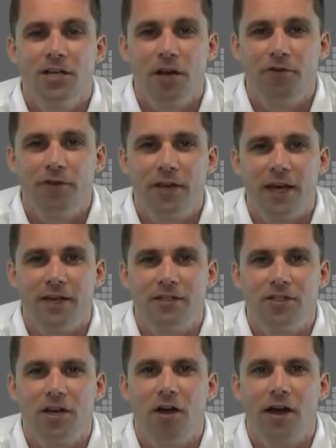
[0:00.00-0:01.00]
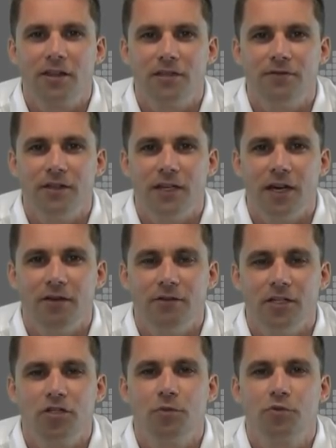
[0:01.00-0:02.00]
Don't forget to like this video
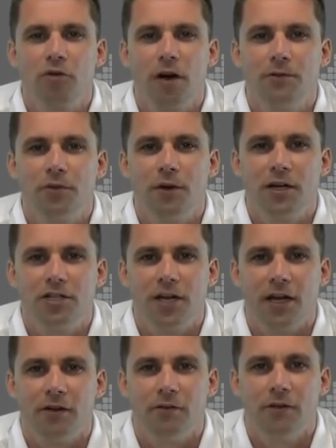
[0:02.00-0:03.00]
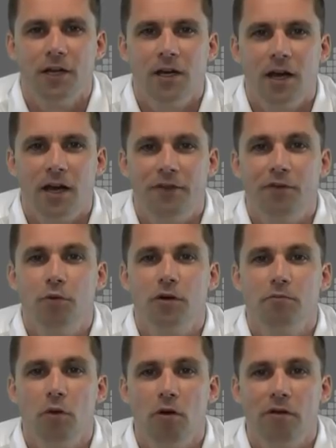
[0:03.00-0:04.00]
and subscribe to our channel. And if you
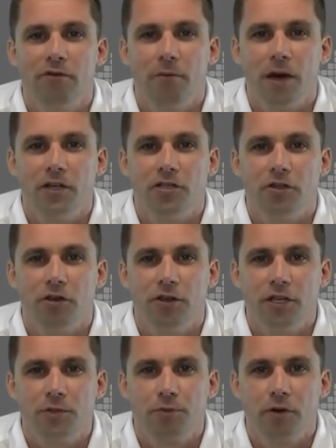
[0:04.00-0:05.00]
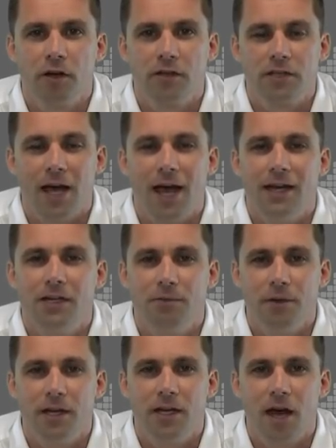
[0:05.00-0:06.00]
want more information on this product and
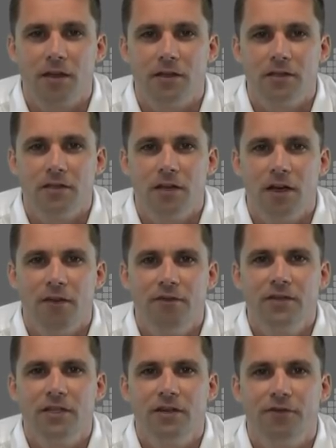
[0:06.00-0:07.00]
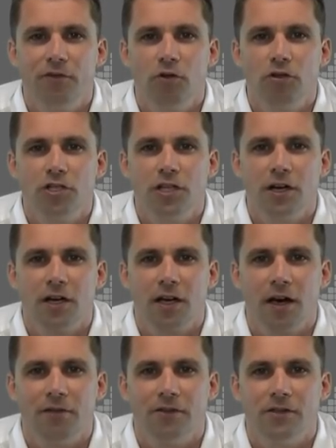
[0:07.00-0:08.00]
many others, visit four G
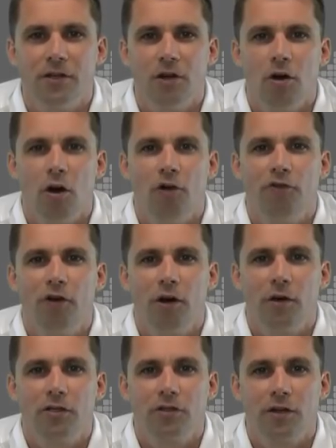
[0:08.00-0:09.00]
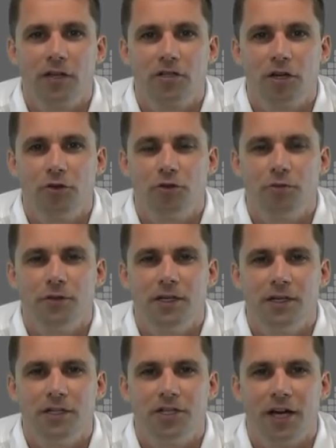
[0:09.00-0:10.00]
Uncovered or follow us on our social
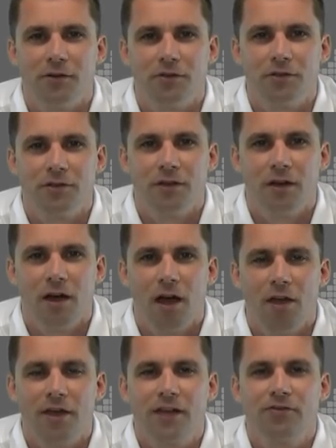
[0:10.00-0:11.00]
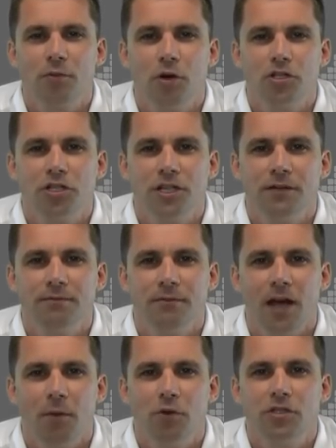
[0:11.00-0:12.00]
media channels. Thanks for watching
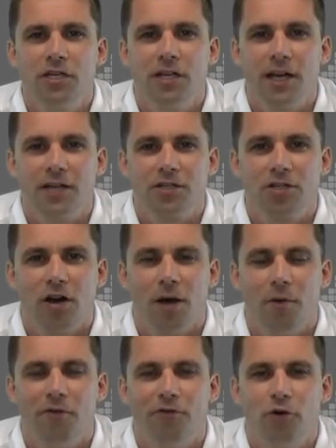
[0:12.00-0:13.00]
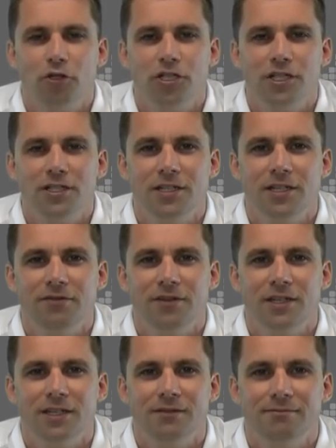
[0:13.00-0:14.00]
and we'll see you next time on four G T
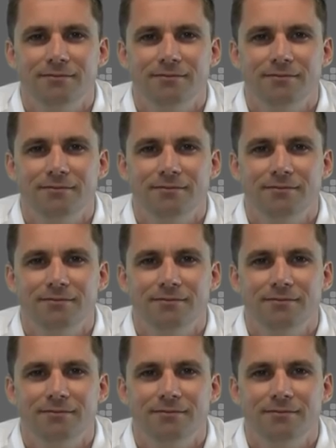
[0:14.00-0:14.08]
V.